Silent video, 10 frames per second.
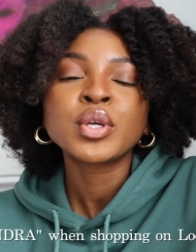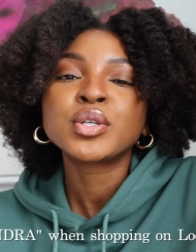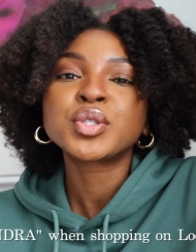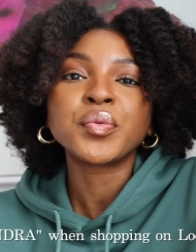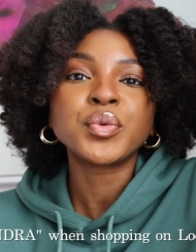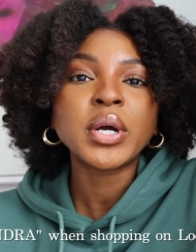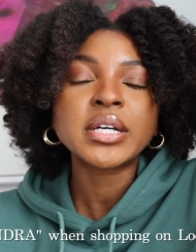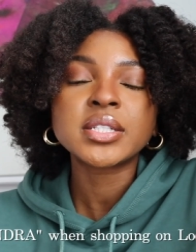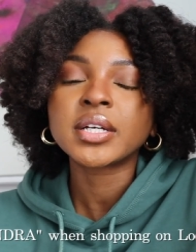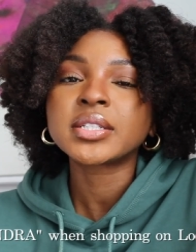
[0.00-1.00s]
So if you
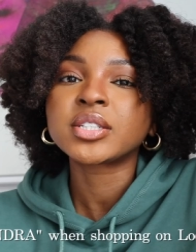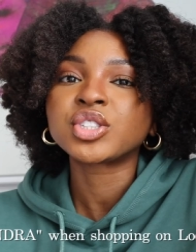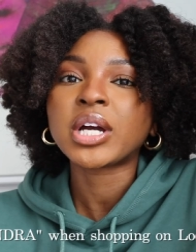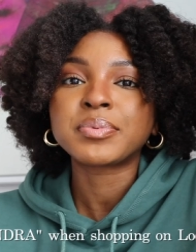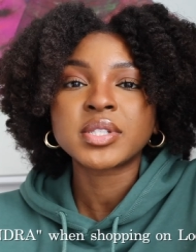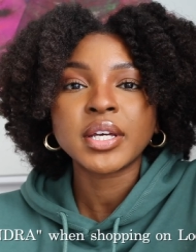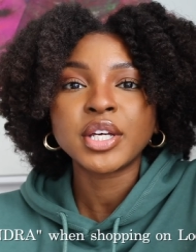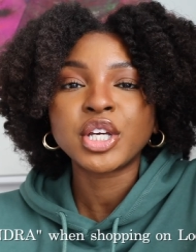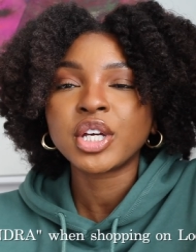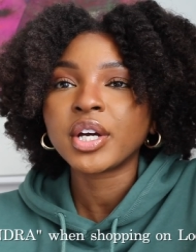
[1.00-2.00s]
guys are looking to shop
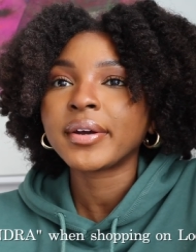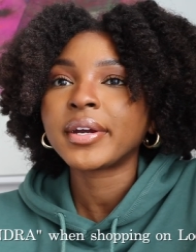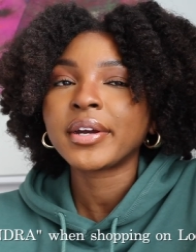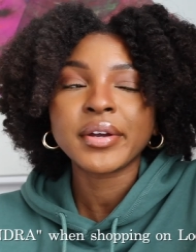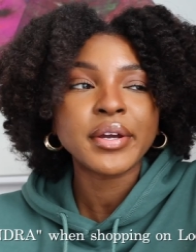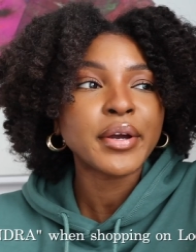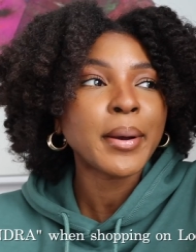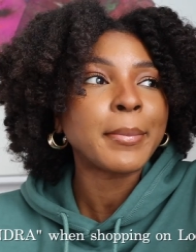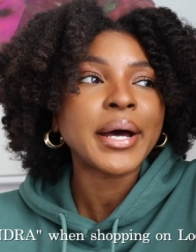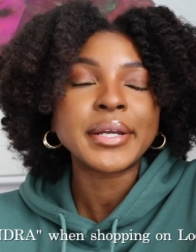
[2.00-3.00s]
skincare, hair care,
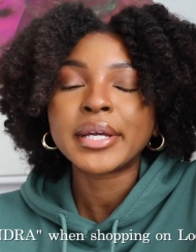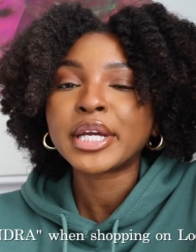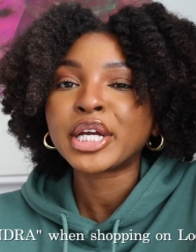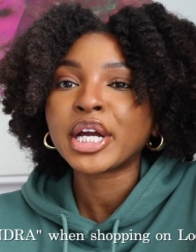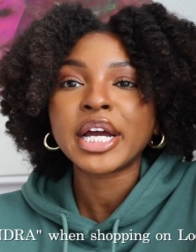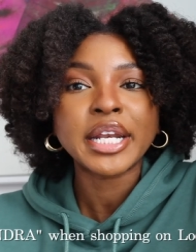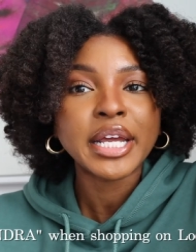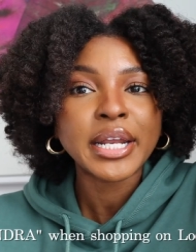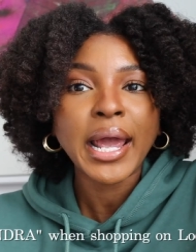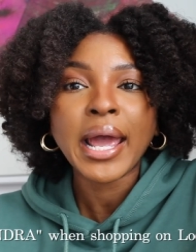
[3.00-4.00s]
body care,
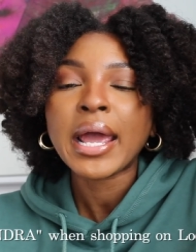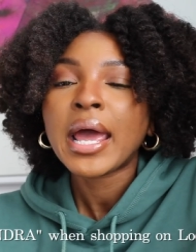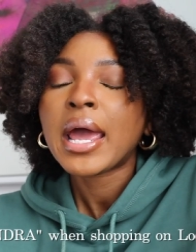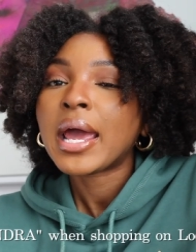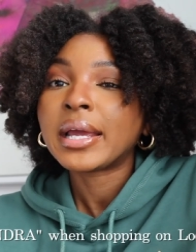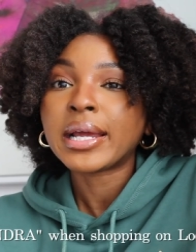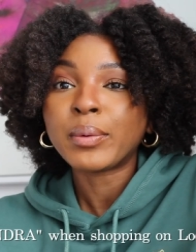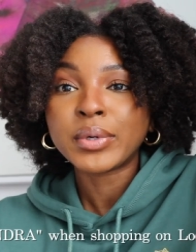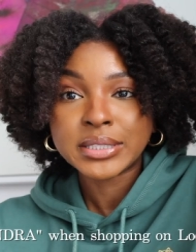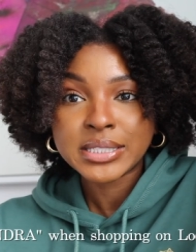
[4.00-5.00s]
any of that, and y'all
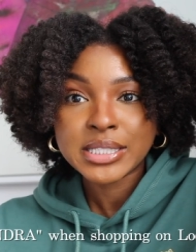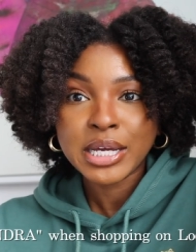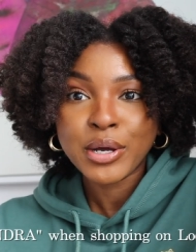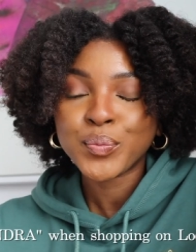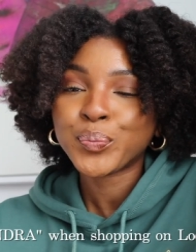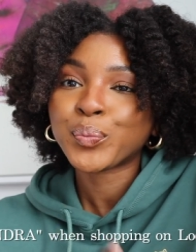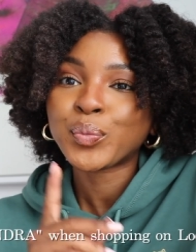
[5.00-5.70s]
want a discount,